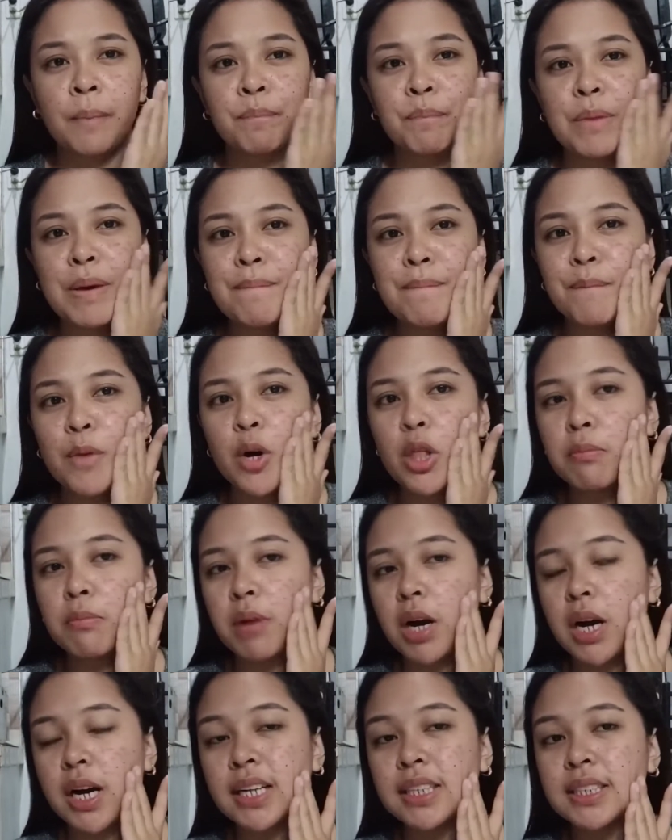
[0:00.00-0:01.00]
pimple
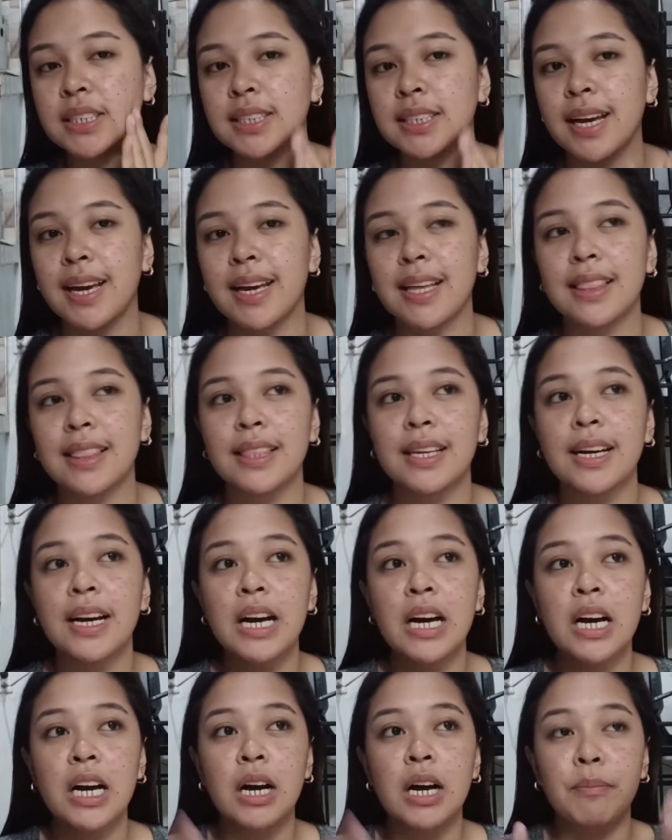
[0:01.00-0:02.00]
marks and
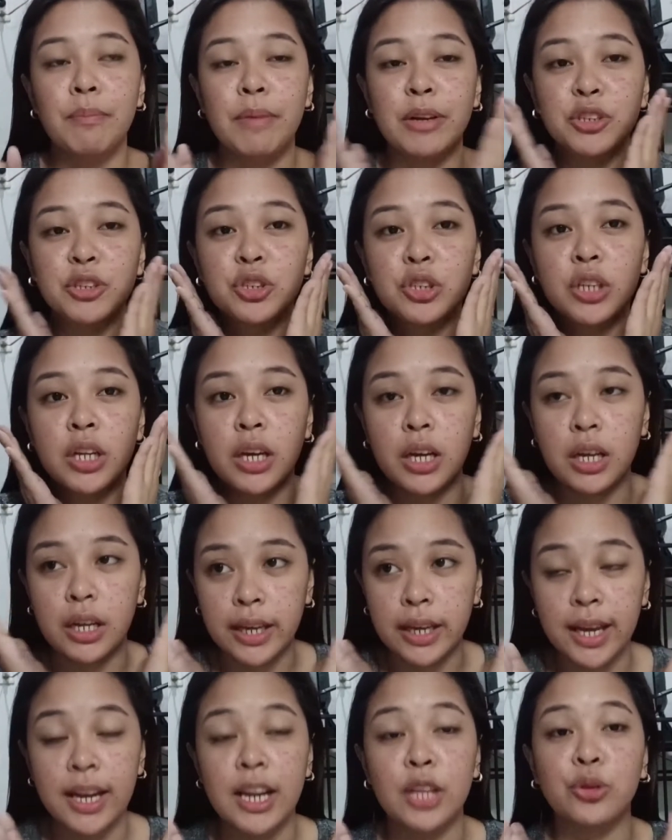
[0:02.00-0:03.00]
medyo na,
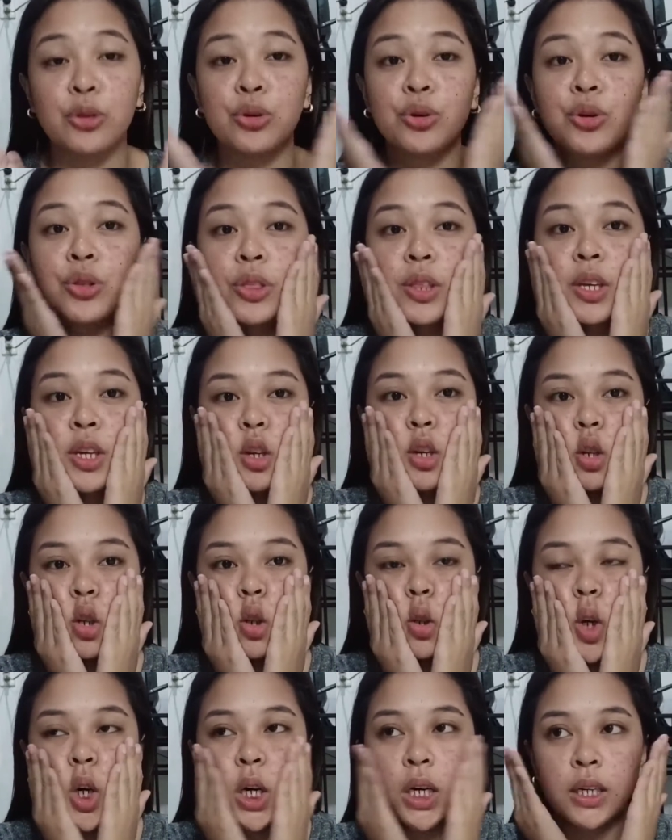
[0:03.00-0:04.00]
yeah, natuyot na
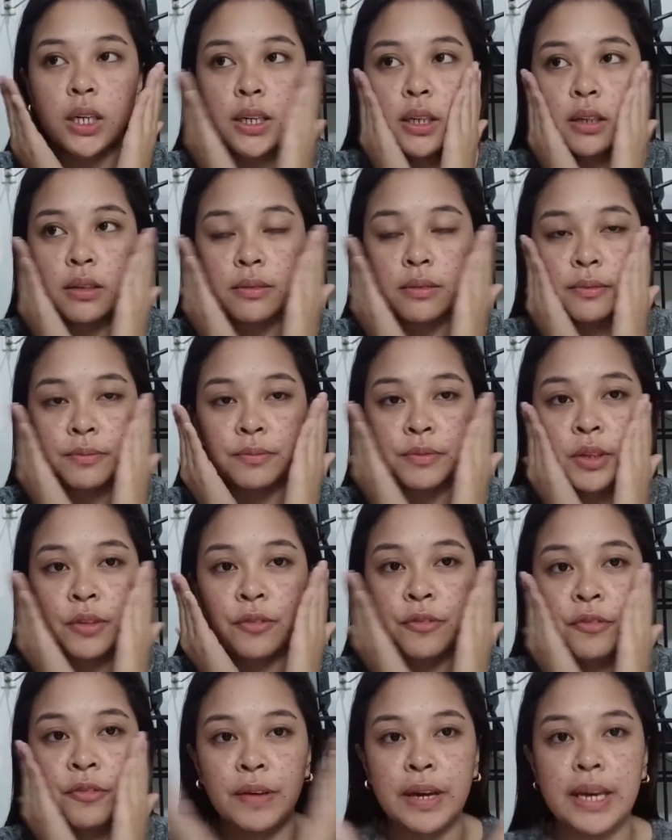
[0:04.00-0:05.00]
yung aking
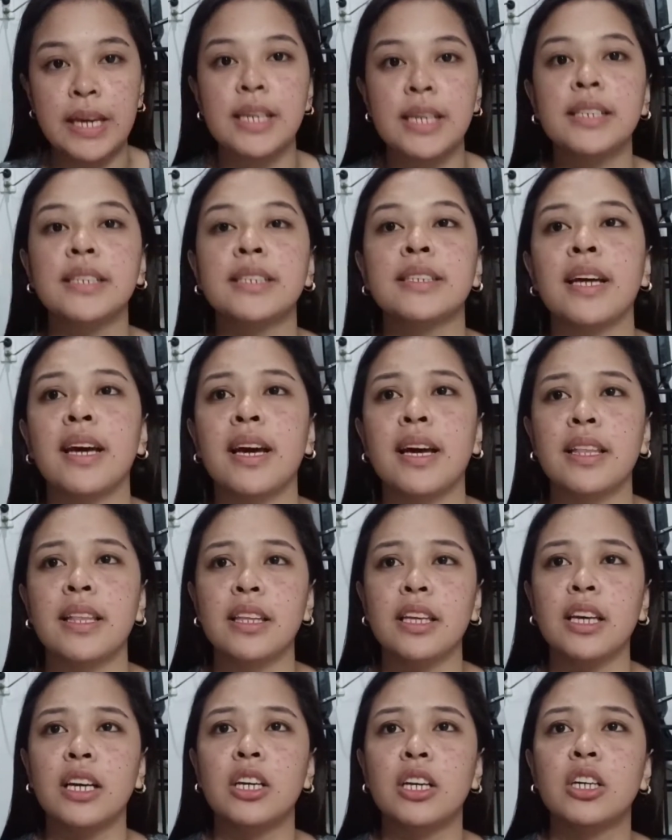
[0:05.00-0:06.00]
face and
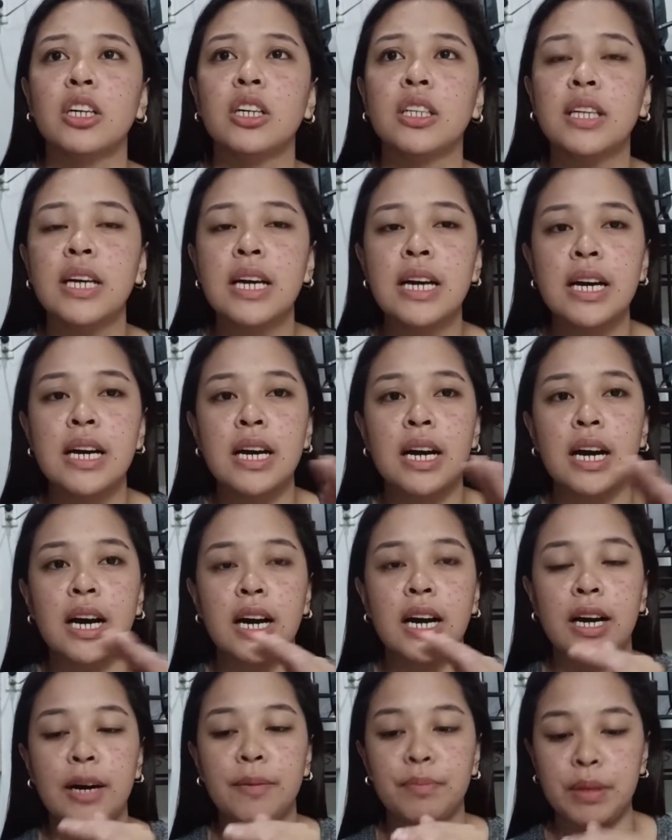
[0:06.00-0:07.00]
ngayon
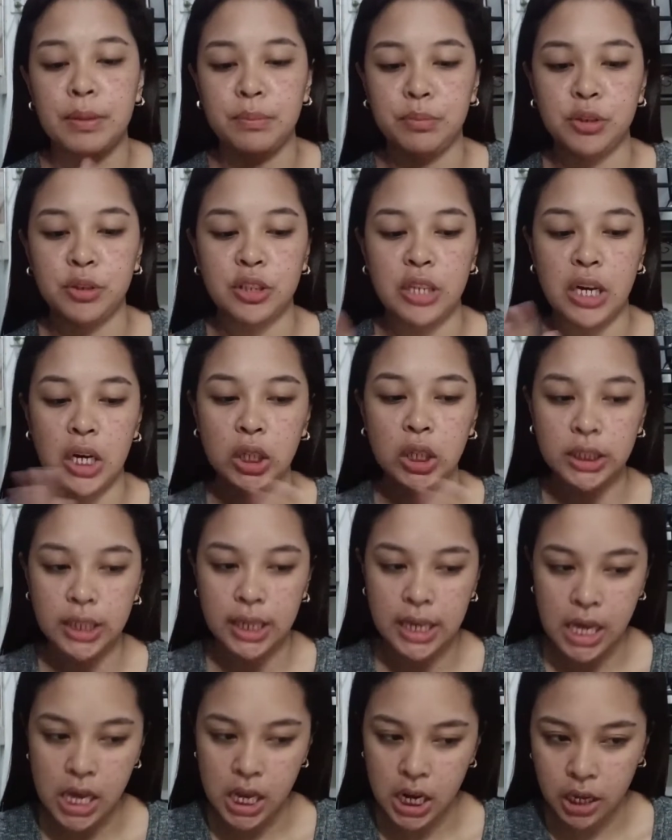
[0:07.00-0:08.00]
tapos na ako sa
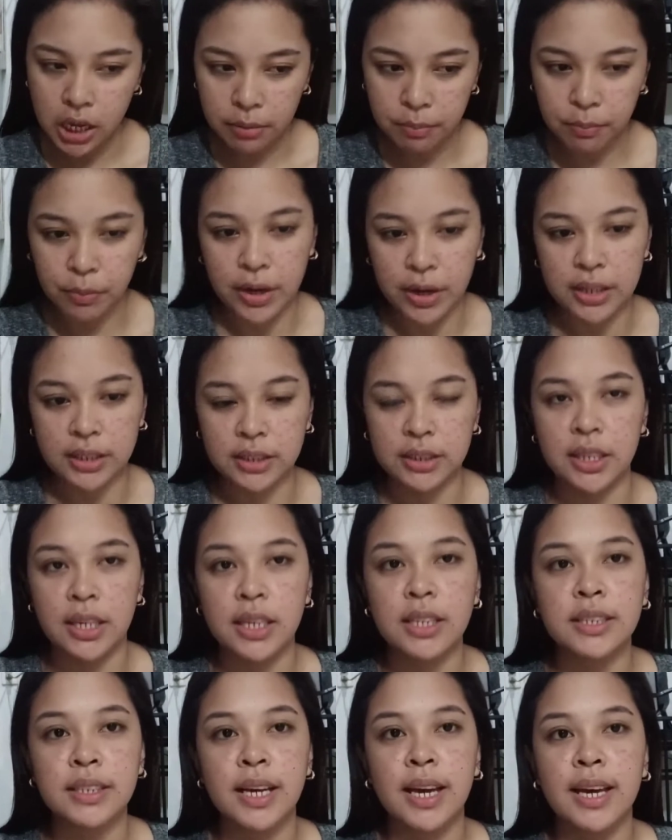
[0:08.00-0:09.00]
healing
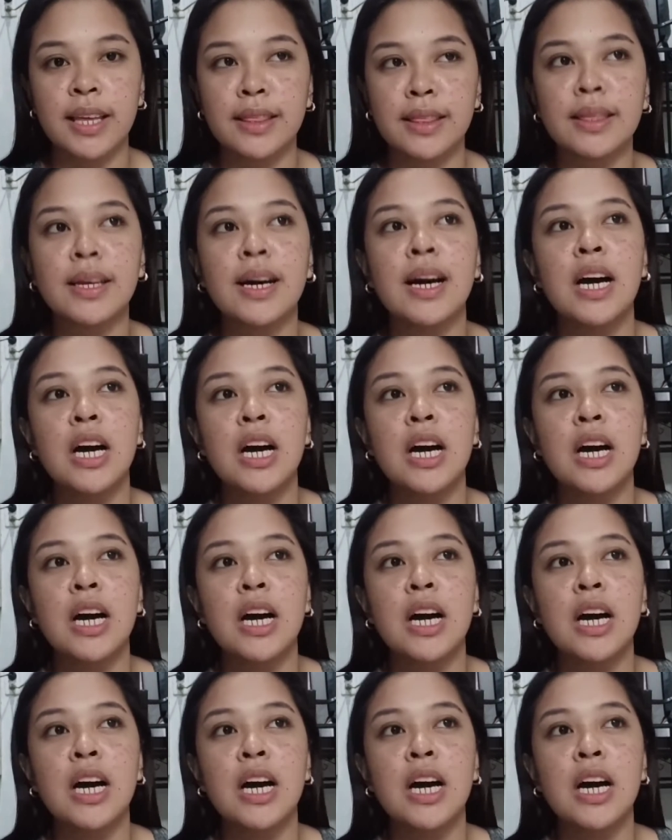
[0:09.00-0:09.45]
process. And